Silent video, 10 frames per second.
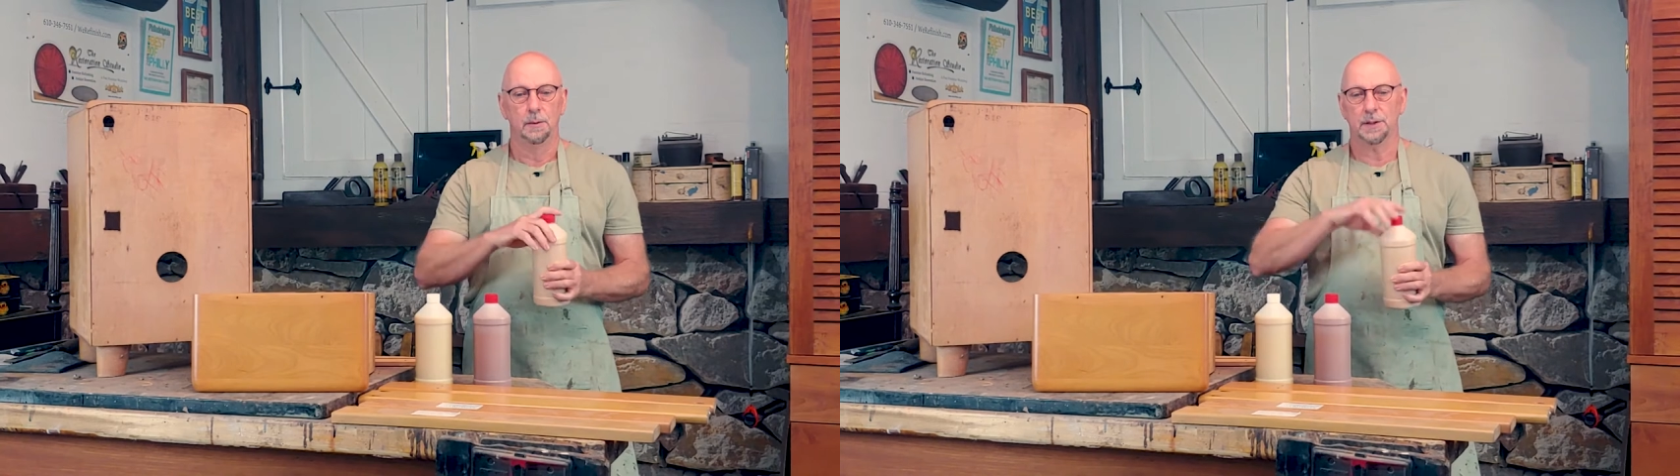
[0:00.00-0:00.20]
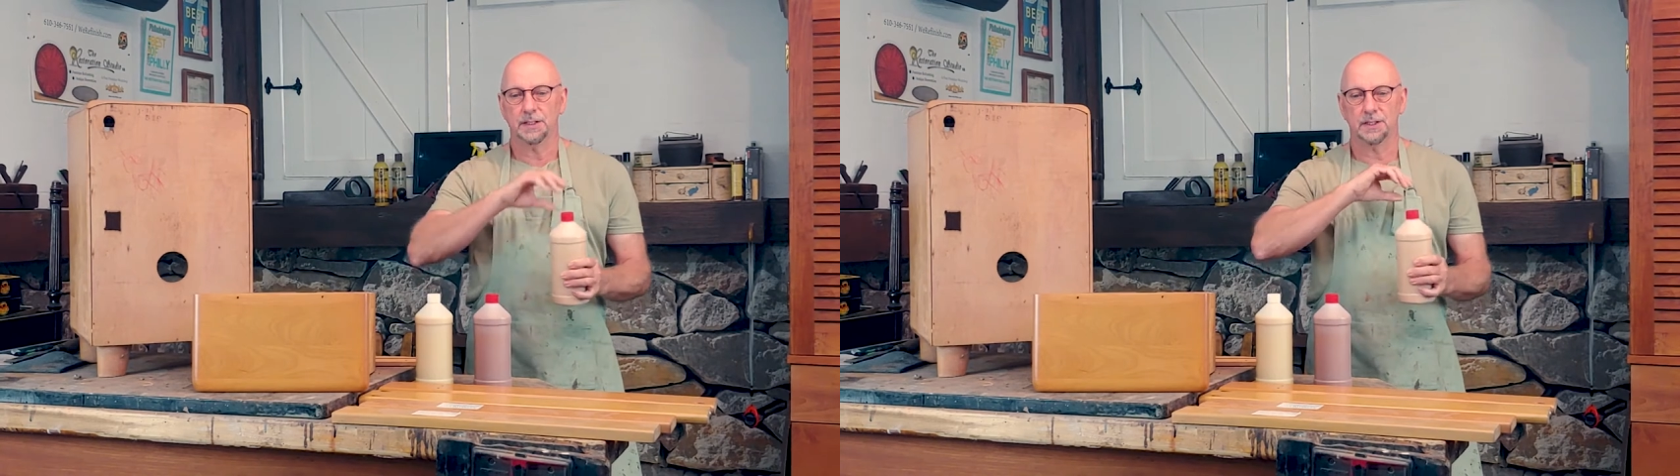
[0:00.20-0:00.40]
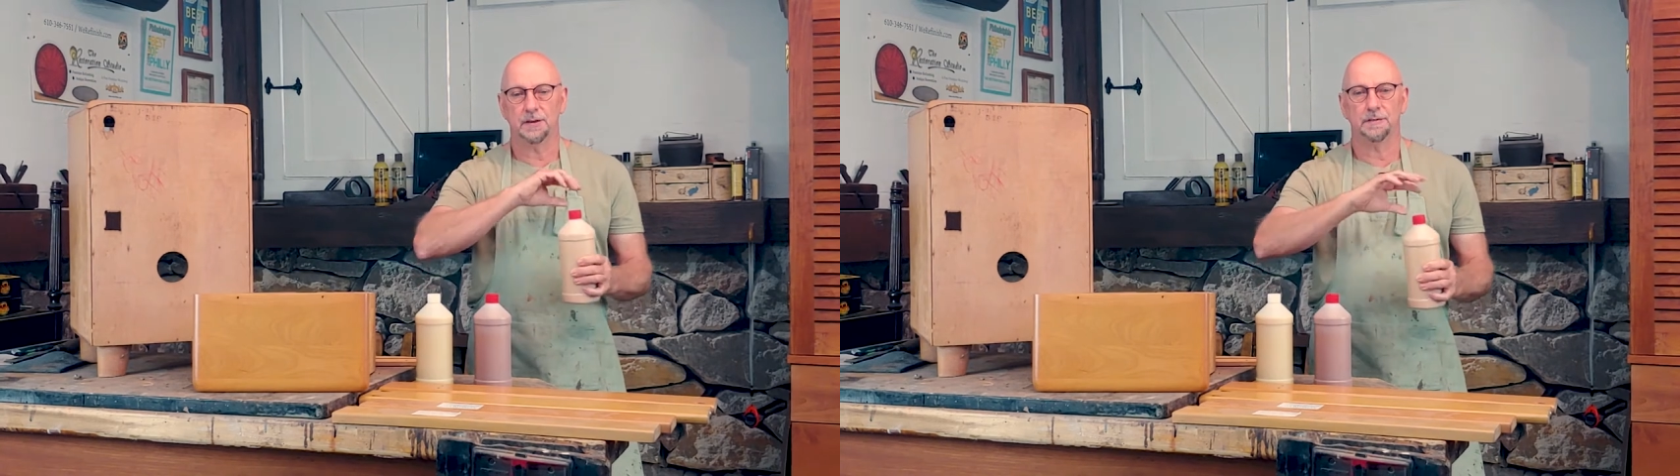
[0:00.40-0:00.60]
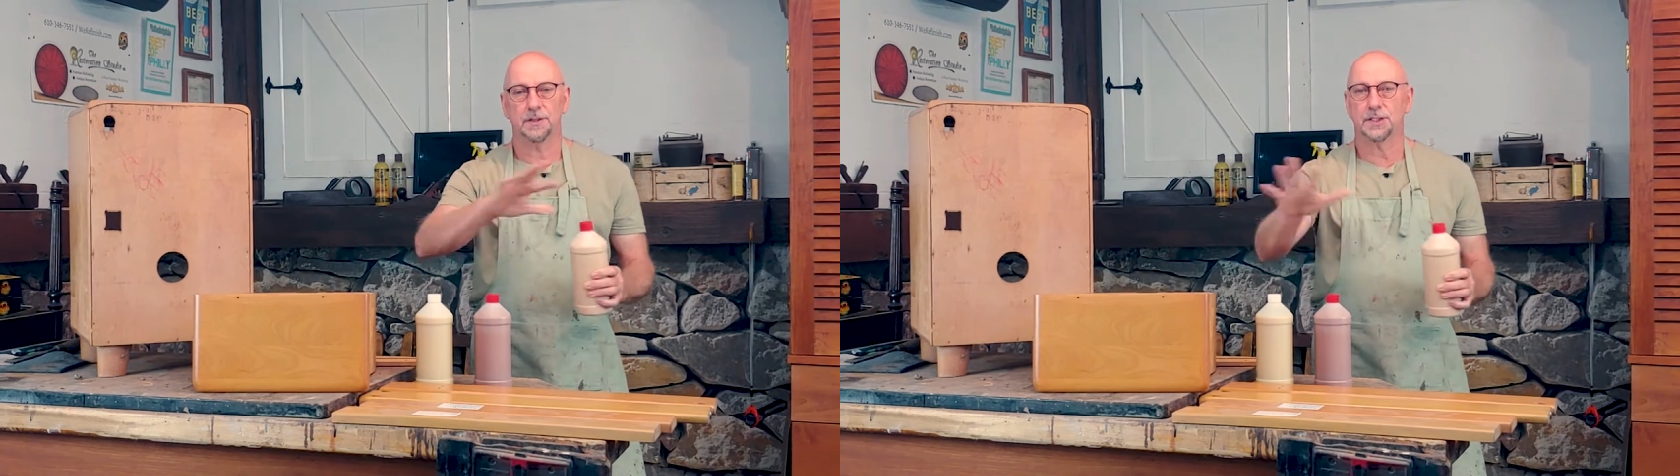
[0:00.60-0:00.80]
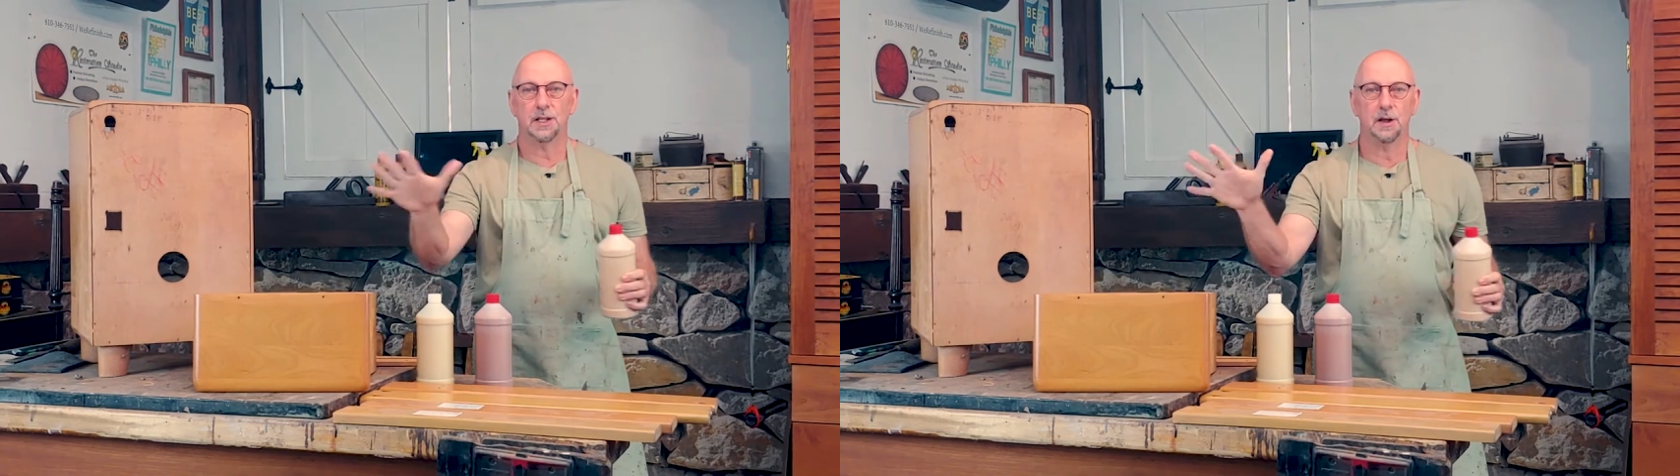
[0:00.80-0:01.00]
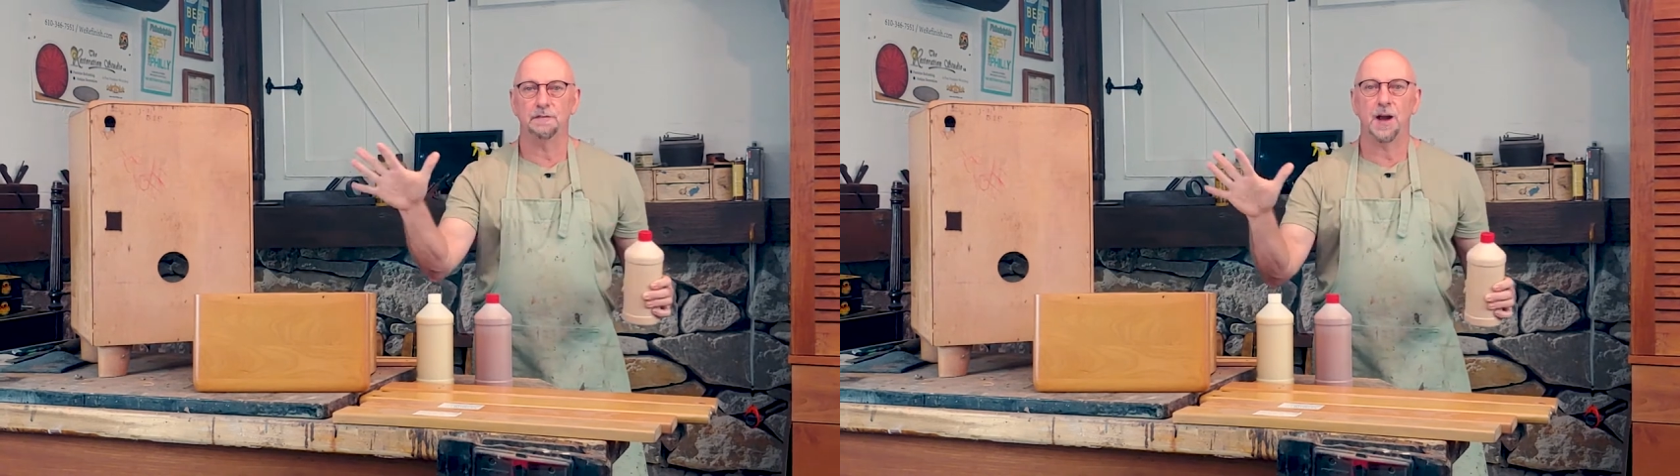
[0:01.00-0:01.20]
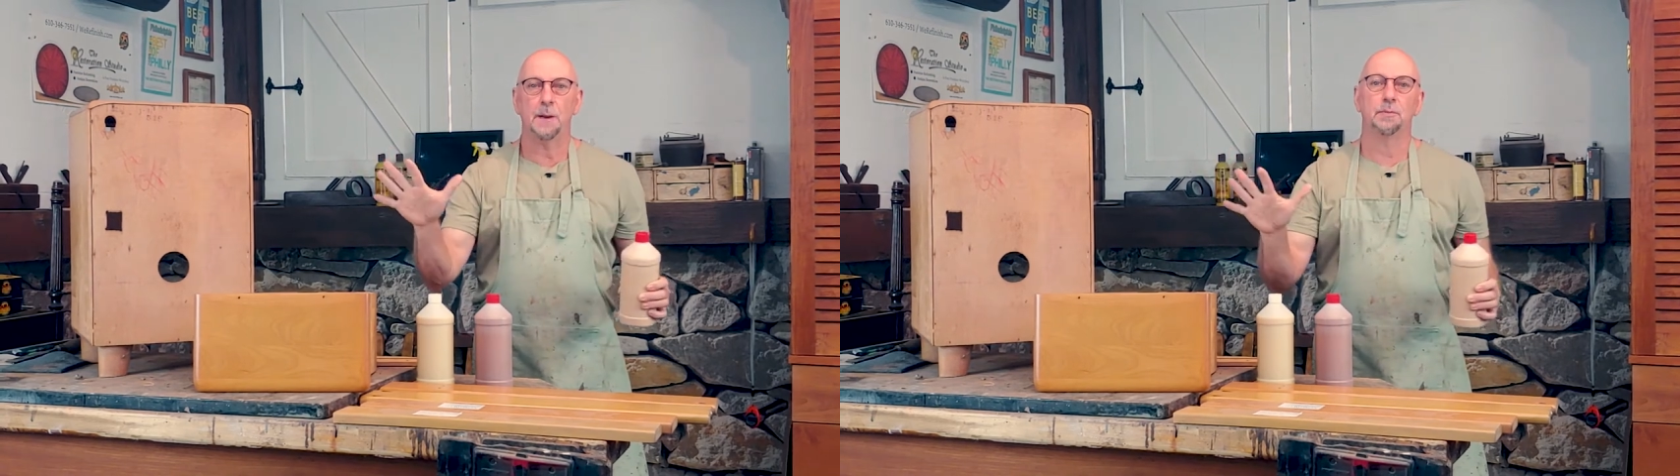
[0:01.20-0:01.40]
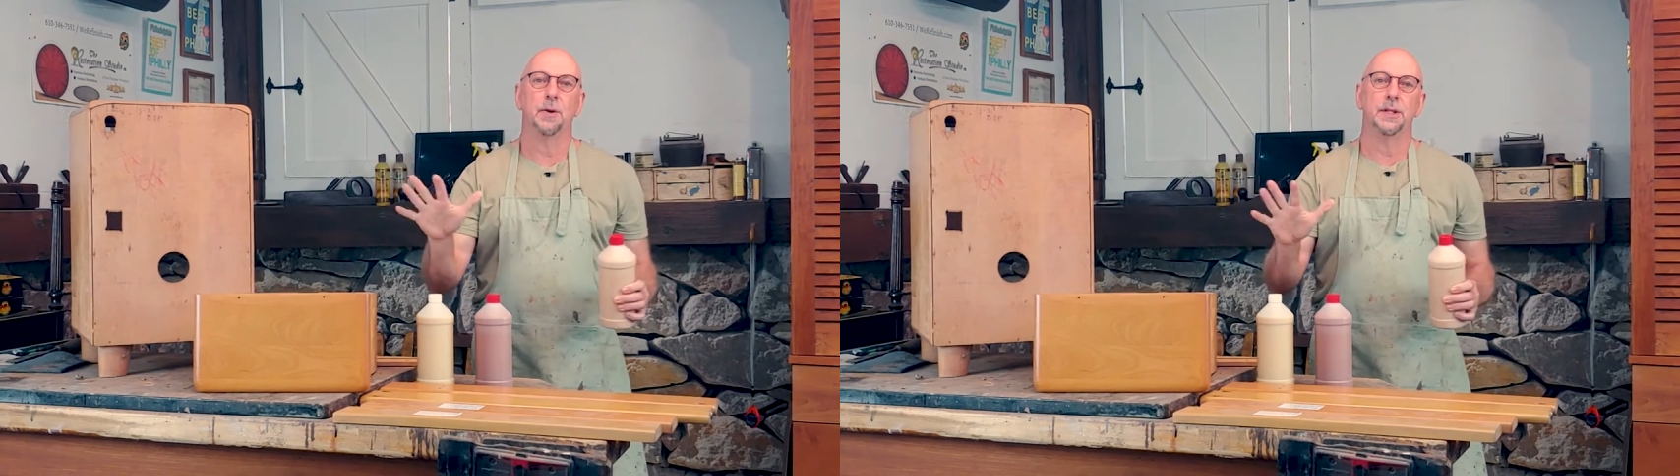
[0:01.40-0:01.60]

because it's going to evaporate